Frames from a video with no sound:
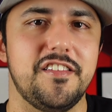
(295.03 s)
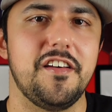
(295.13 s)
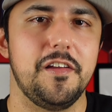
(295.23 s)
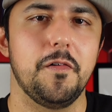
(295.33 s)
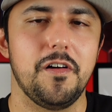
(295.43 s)
to
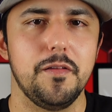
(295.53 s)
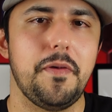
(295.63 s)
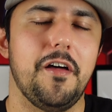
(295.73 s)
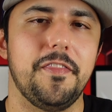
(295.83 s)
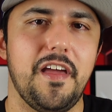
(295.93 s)
tell you all
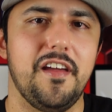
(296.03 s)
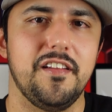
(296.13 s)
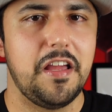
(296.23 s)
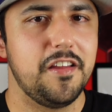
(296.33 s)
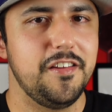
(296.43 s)
about
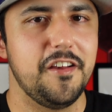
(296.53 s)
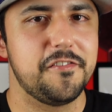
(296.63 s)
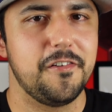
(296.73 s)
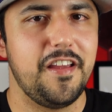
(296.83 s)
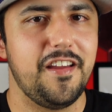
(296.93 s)
that.
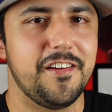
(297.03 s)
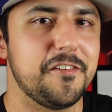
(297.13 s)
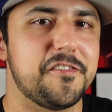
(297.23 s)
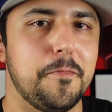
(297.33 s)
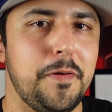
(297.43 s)
Yesterday, I
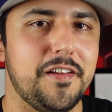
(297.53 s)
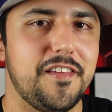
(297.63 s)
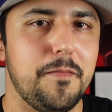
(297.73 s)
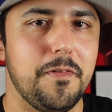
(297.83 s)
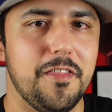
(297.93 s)
also picked up